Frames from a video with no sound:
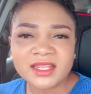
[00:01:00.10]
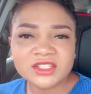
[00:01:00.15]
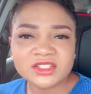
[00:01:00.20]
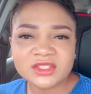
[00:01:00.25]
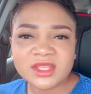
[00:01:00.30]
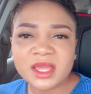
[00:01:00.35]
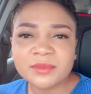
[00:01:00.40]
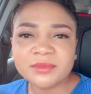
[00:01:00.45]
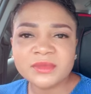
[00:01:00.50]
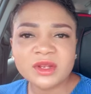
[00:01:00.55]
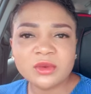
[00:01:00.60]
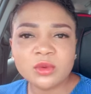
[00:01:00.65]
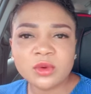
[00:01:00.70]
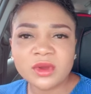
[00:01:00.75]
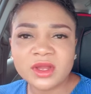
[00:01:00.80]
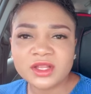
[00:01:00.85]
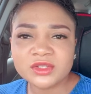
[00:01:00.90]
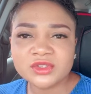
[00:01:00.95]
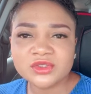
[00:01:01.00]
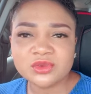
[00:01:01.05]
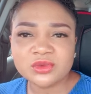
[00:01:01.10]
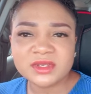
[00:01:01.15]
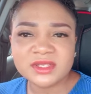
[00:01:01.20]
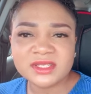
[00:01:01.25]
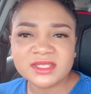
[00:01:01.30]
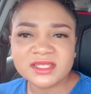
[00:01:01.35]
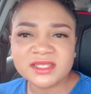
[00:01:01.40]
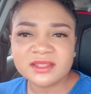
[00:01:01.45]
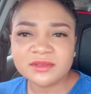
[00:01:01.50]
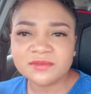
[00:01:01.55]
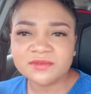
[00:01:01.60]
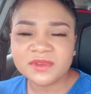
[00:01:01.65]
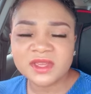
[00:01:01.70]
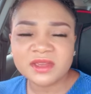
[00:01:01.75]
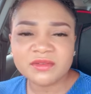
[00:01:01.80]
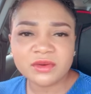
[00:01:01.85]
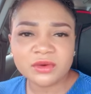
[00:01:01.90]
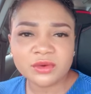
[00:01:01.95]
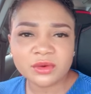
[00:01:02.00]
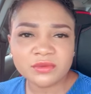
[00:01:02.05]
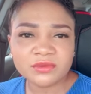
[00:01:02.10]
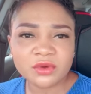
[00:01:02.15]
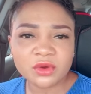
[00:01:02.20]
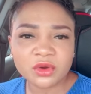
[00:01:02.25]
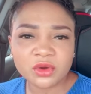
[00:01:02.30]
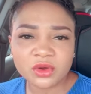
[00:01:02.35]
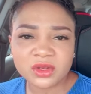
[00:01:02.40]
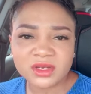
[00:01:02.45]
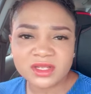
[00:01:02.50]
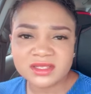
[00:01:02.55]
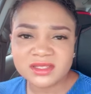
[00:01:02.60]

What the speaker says: each time they look at you, they see the favor of God,